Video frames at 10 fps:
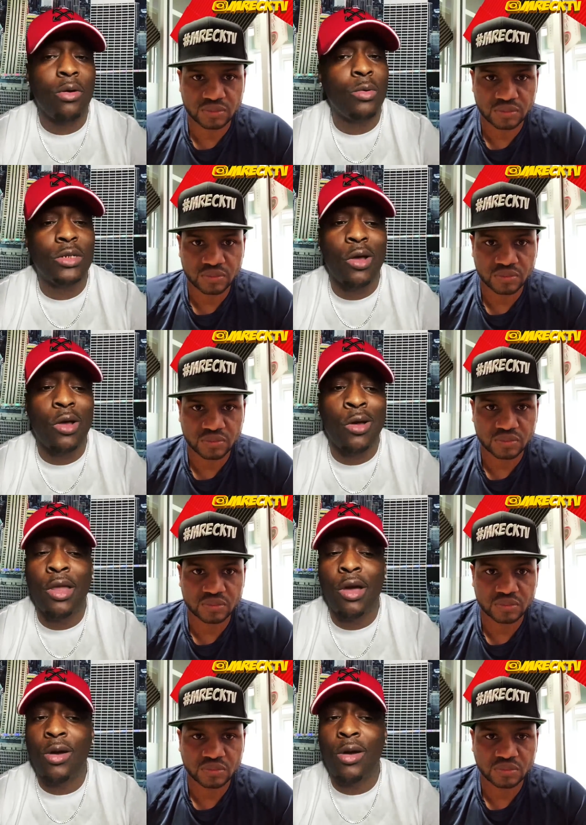Speaker 1: know what's going
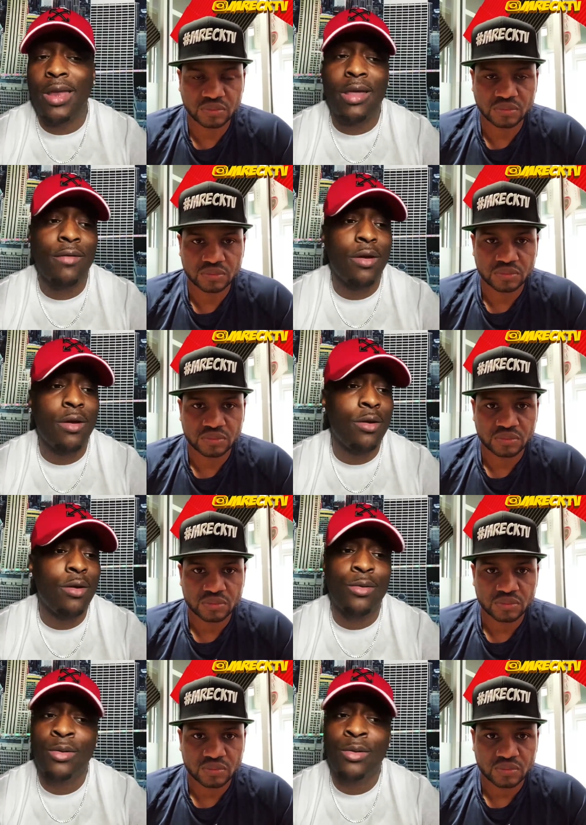on. I never
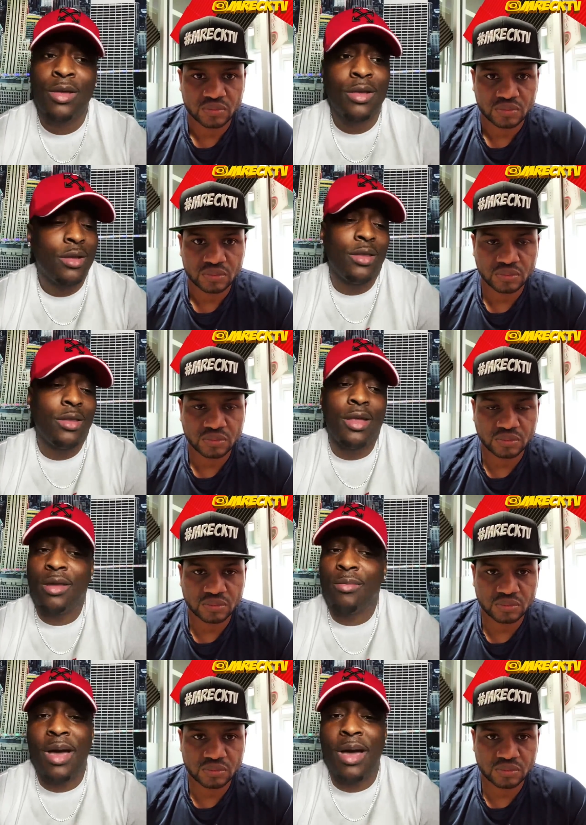heard nothing
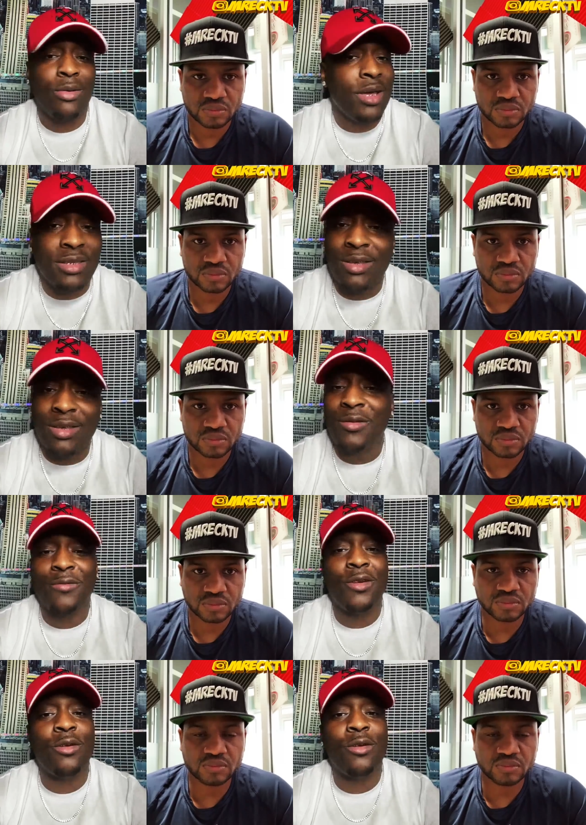about nothing. You
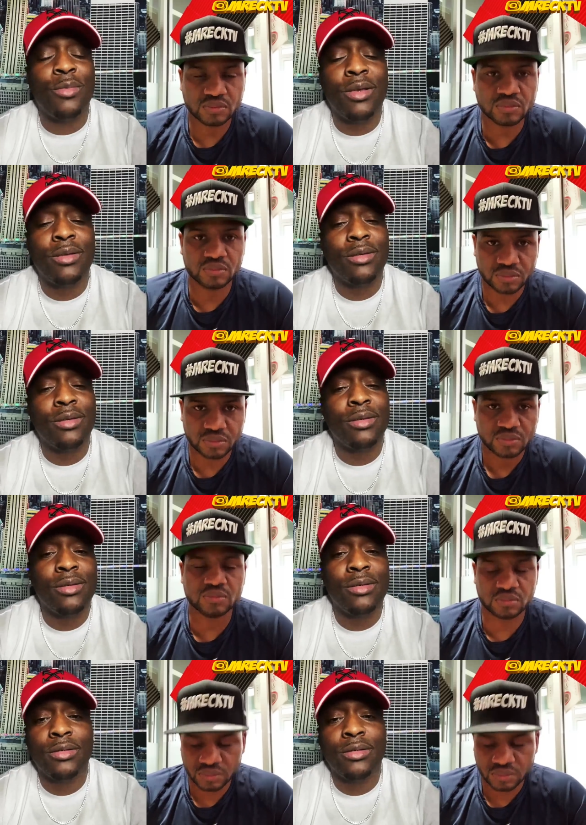feel me? Mm-hmm,
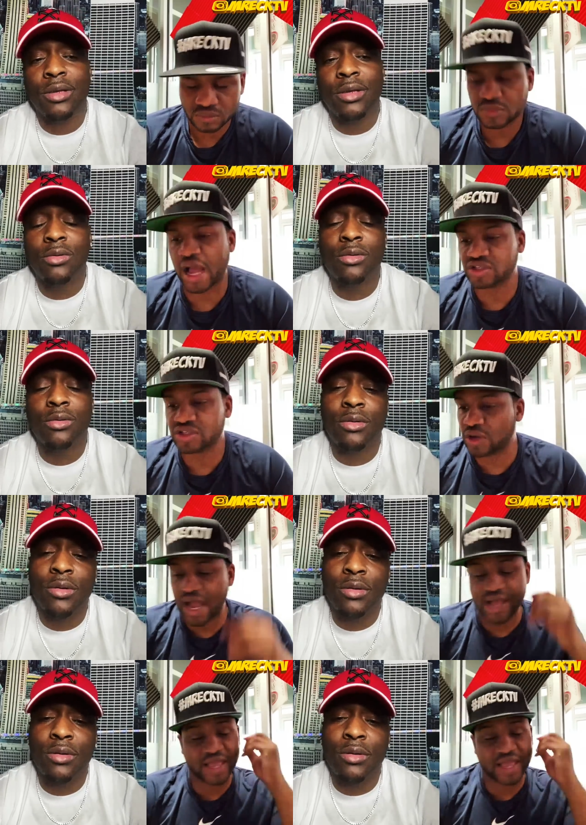mm-hmm. Got you. I
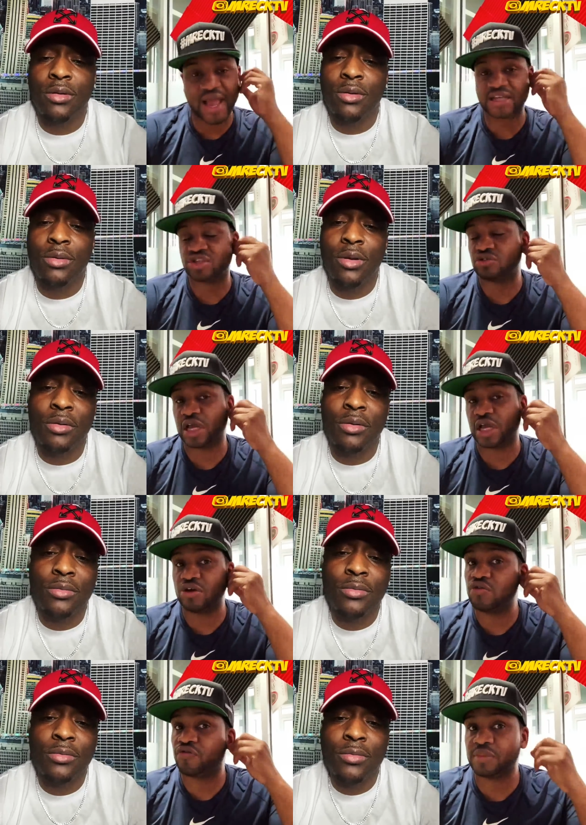
Speaker 2: had to ask you because I mm-hmm. know
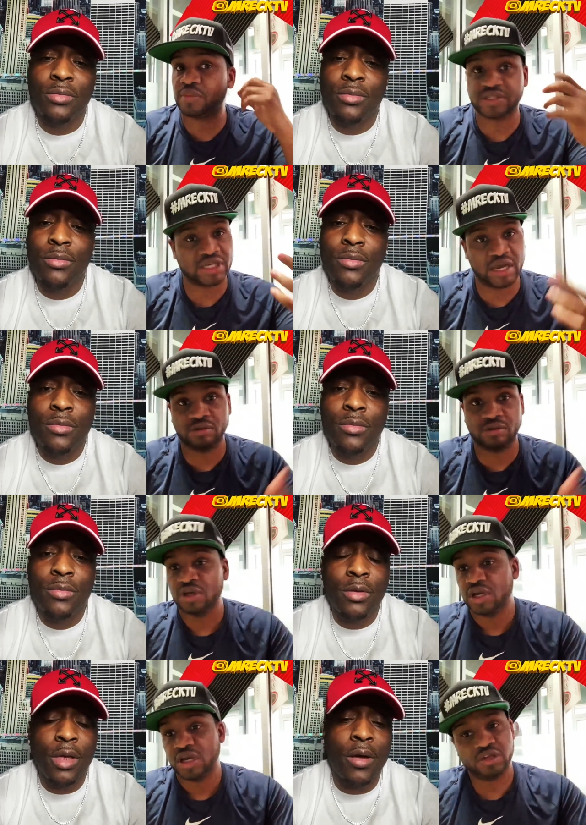you from the town.
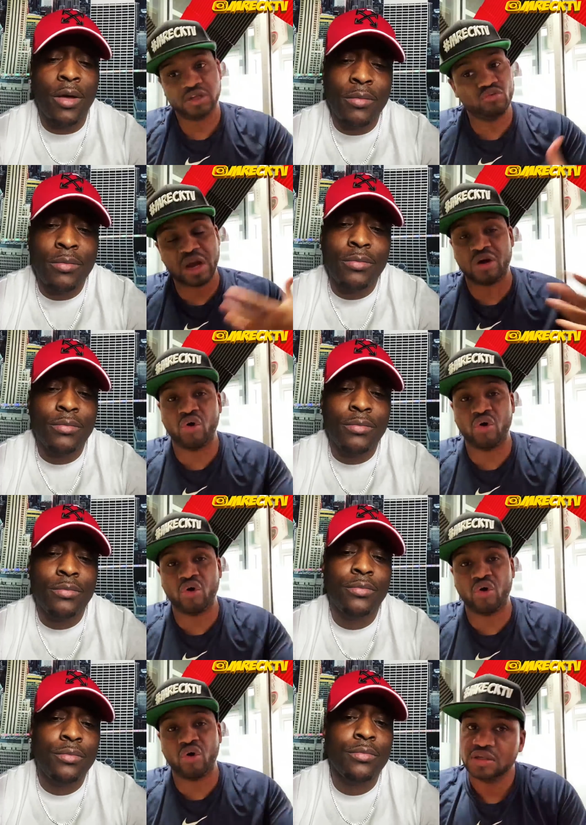Yeah. You're my
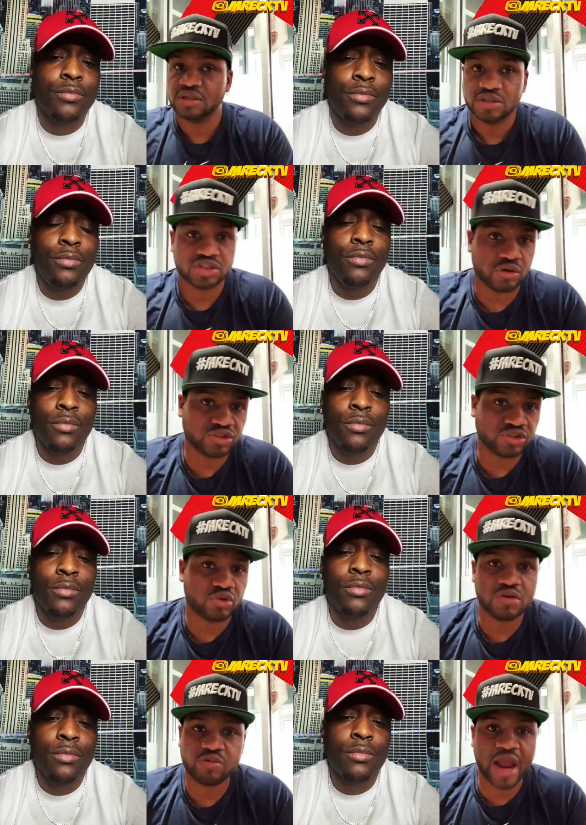homie, so it's
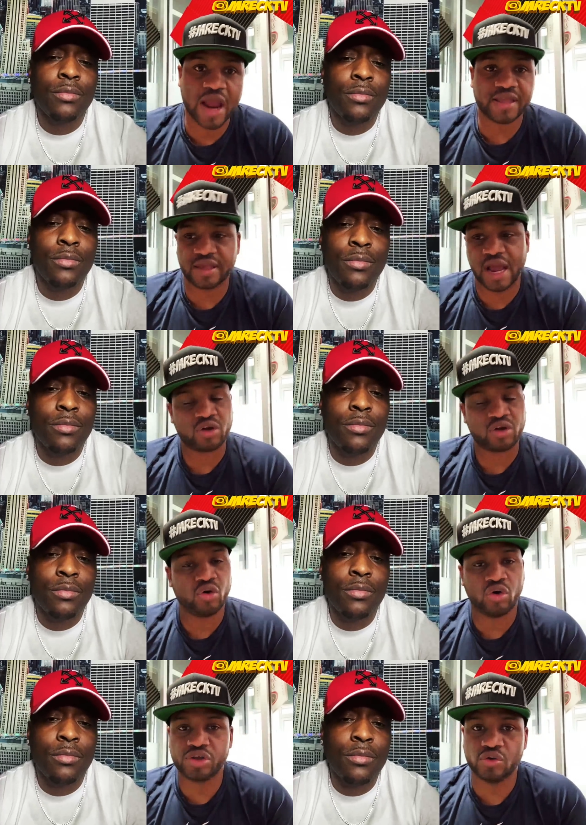only right that I
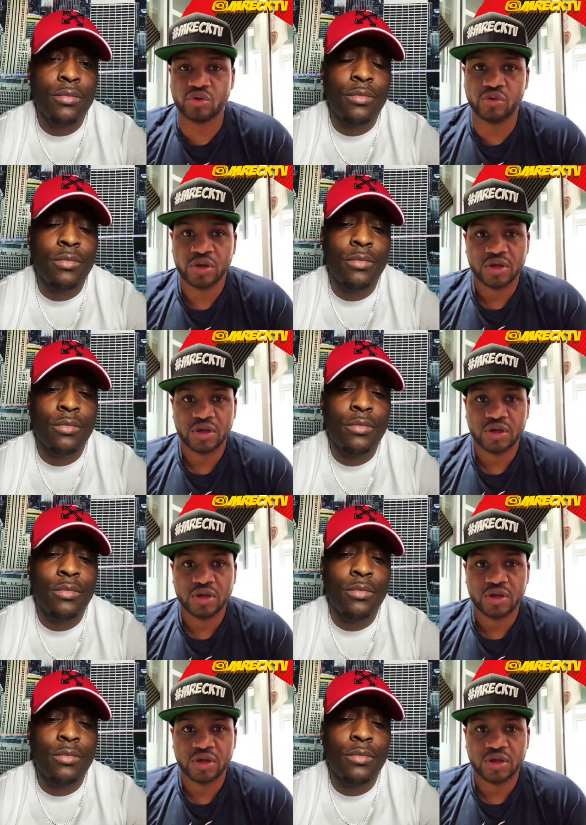called you.